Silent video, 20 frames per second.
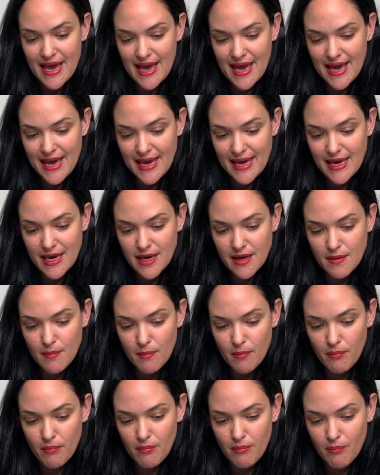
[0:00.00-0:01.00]
a
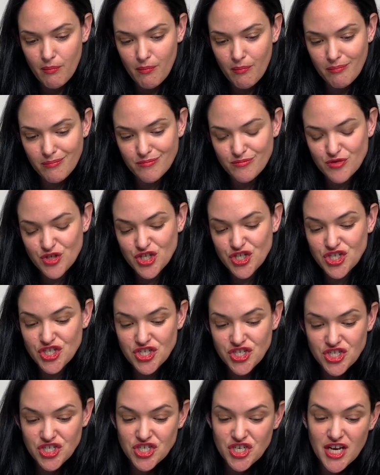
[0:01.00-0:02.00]

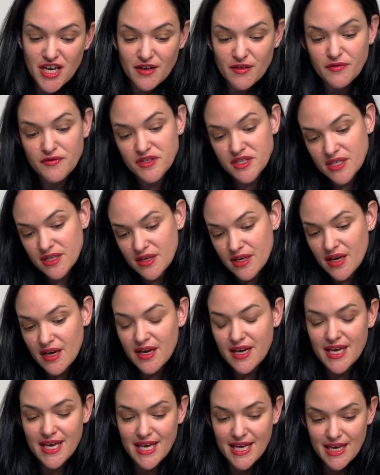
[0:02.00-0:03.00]
shift
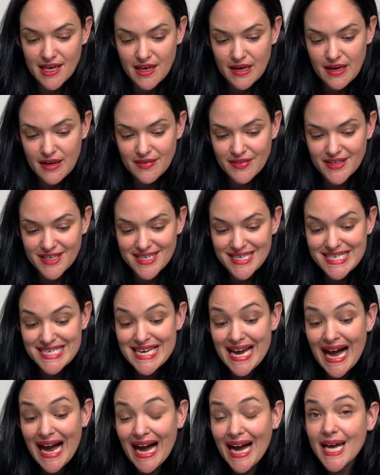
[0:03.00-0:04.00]
in the
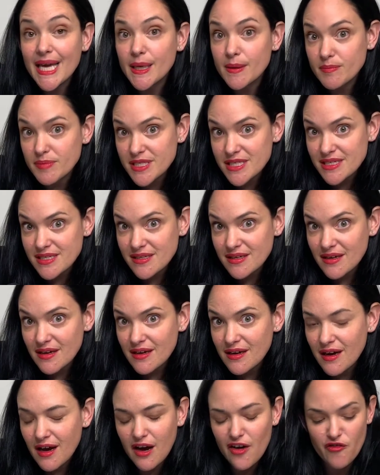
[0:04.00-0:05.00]
types
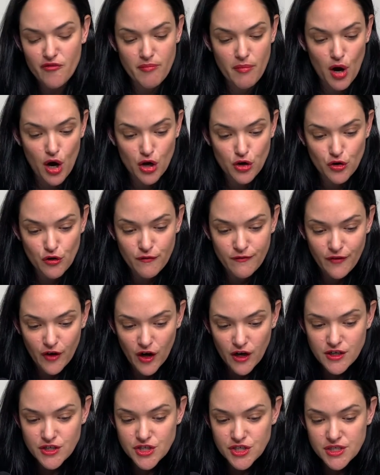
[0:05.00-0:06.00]
of
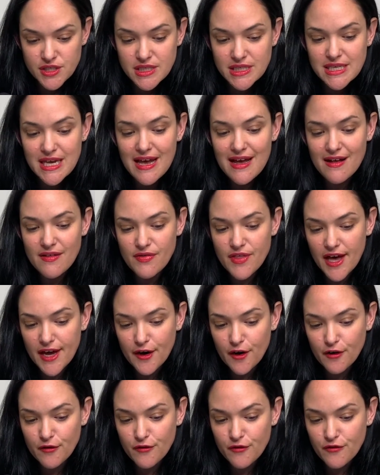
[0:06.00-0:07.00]
macrophages that
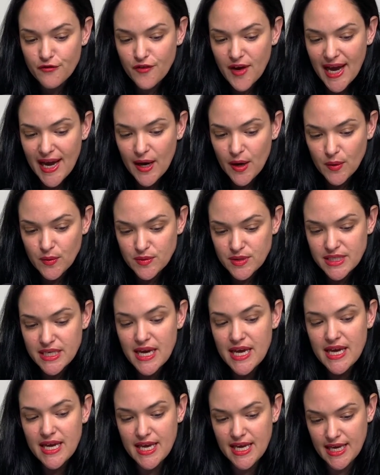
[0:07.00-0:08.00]
are found
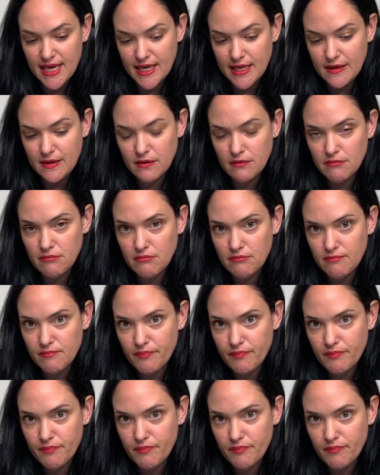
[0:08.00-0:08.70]
in